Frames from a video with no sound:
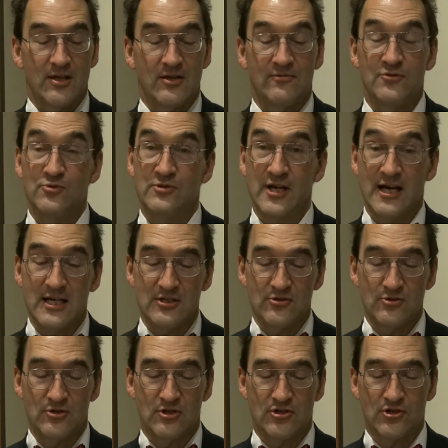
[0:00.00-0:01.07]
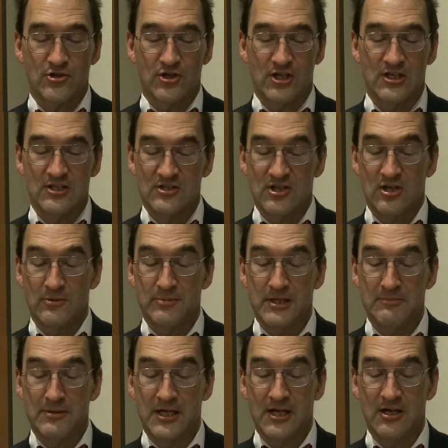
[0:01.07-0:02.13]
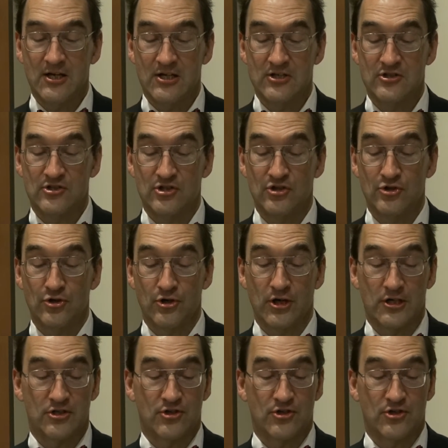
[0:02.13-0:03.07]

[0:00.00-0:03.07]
If you die due to turkeys, it'll be because you're a